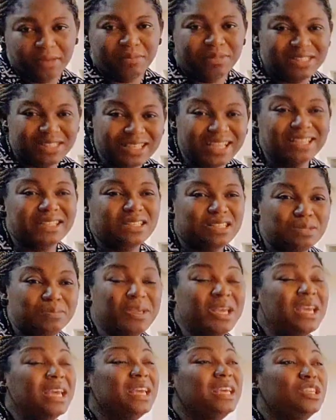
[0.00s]
He said
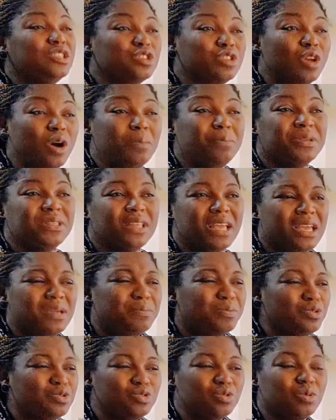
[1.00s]
he's not been able
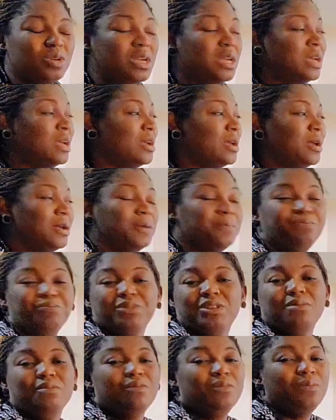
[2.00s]
to
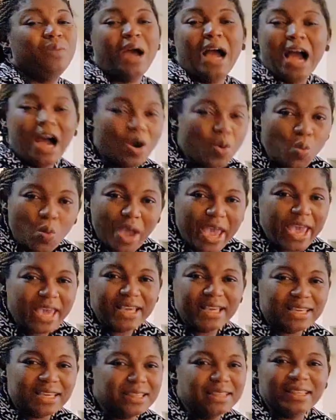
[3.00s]
awake
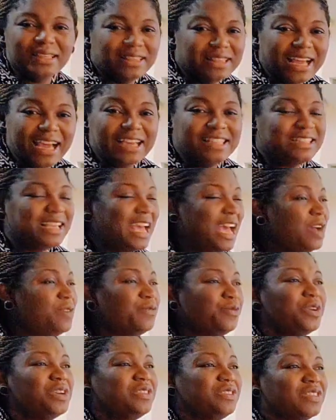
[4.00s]
in the night.
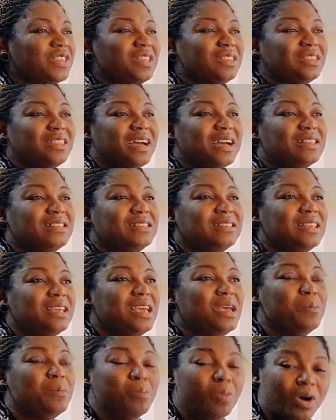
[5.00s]
Everything that a
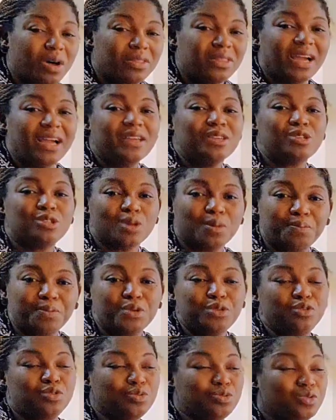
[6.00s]
mother is
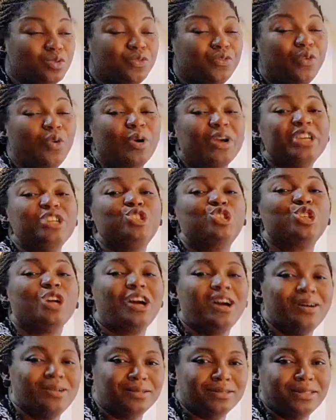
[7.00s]
supposed to do for a
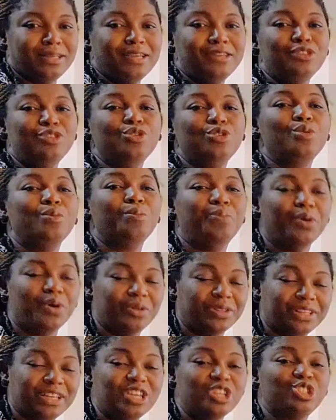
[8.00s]
child, a newborn,
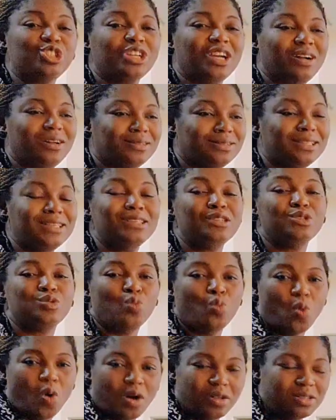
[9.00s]
a child, is
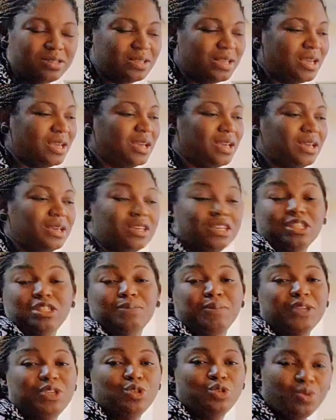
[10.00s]
what he's
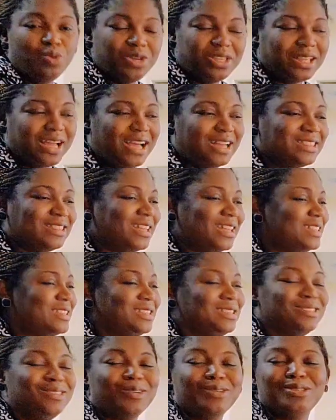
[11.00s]
been doing, and that he
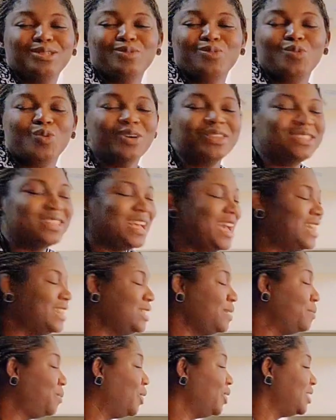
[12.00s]
doesn't want
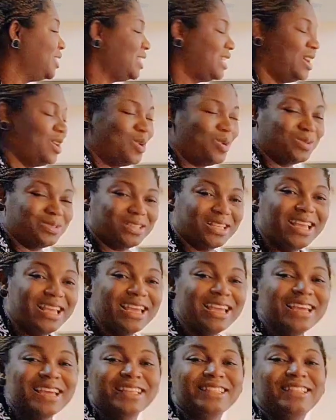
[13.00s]
anybody else.
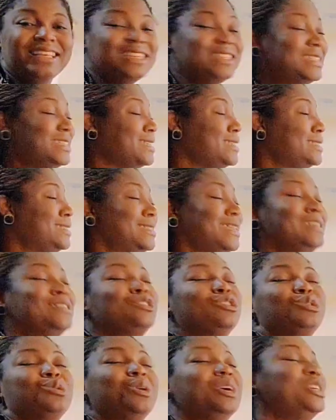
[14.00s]
This is the
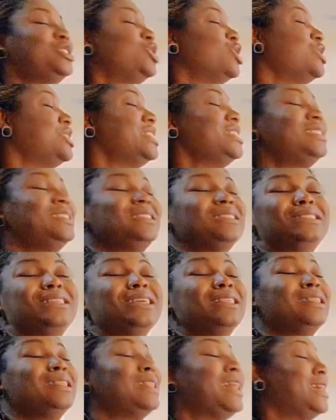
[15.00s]
treasure. This is the
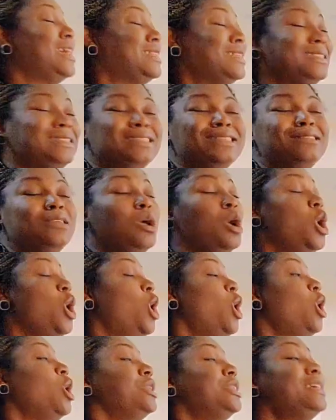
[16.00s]
life. This is
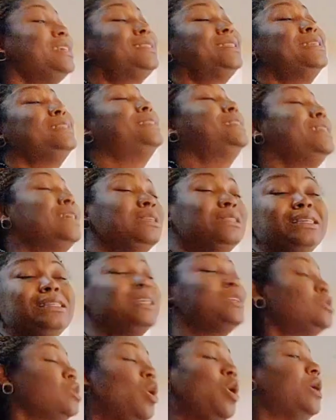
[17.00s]

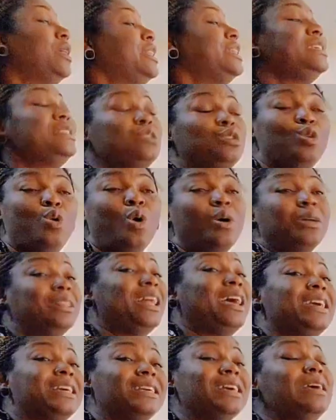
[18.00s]
all he's got.
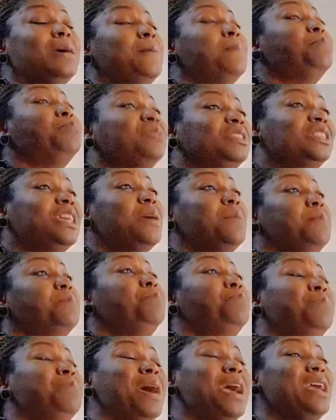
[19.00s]
Like the
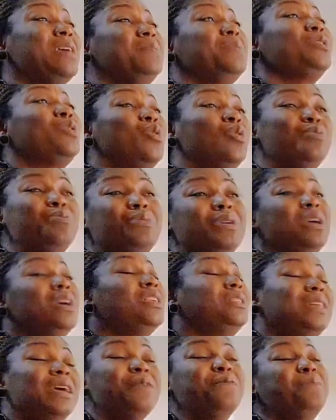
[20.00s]
baby could
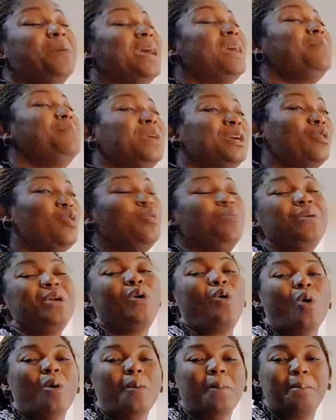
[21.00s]
be
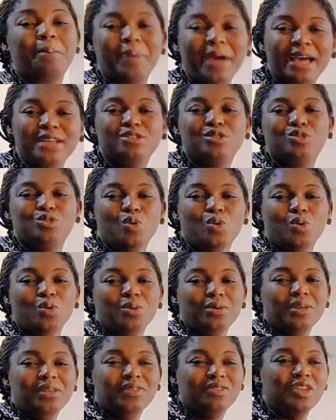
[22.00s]
compared to
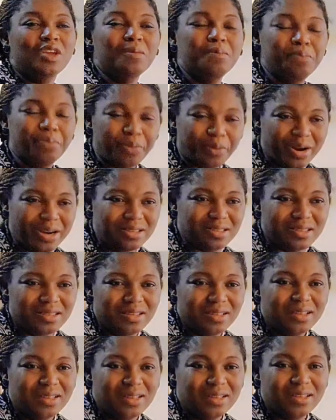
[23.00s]
the breath,
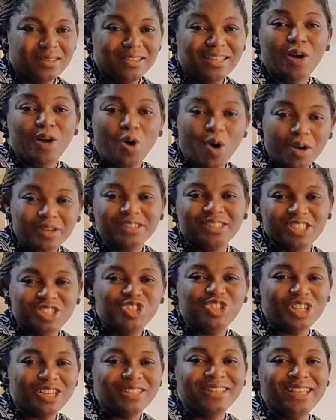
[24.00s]
the
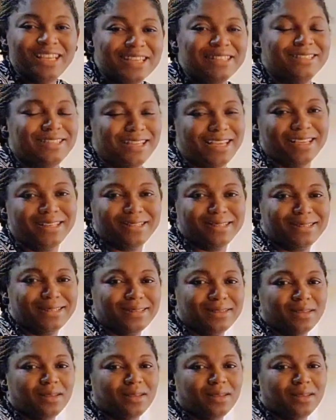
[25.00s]
oxygen it takes.